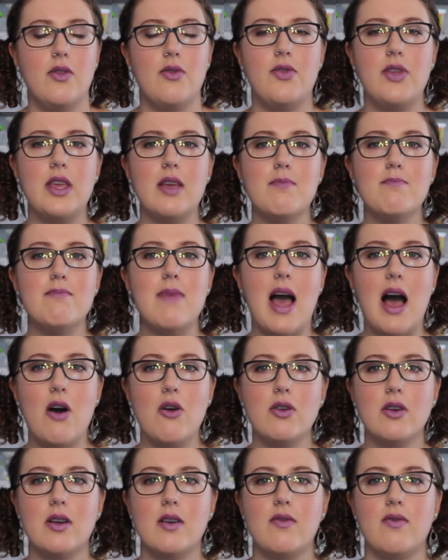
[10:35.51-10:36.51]
the
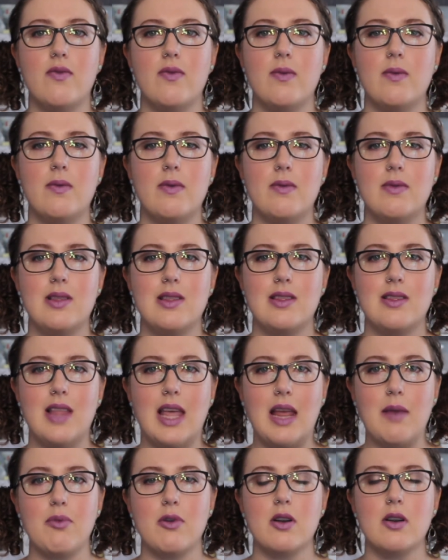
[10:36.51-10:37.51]
amount of
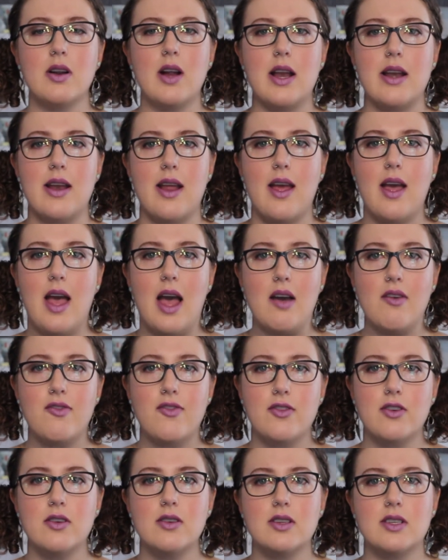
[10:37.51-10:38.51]
labor and
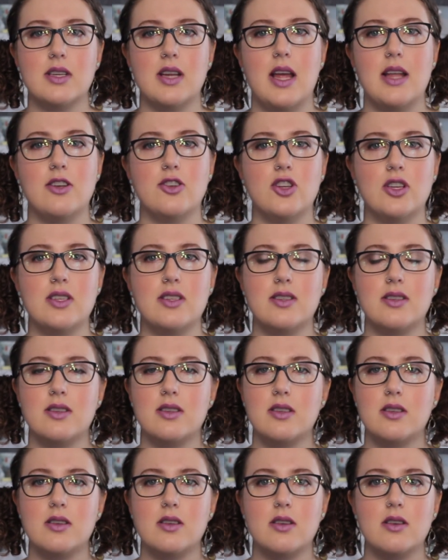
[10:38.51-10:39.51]
effort and just
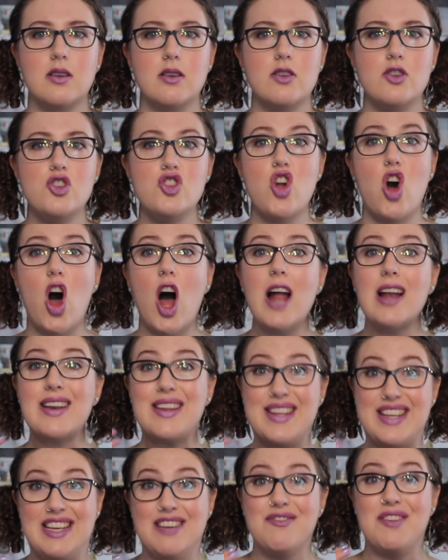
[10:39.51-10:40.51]

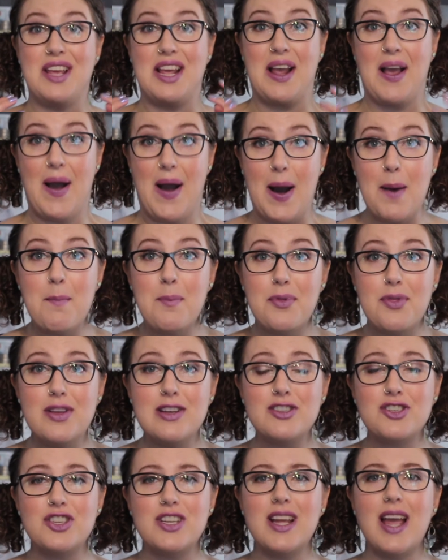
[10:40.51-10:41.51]
not giving up
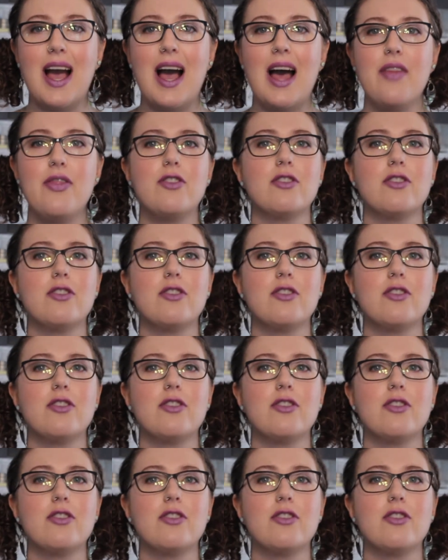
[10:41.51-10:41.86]
that she had.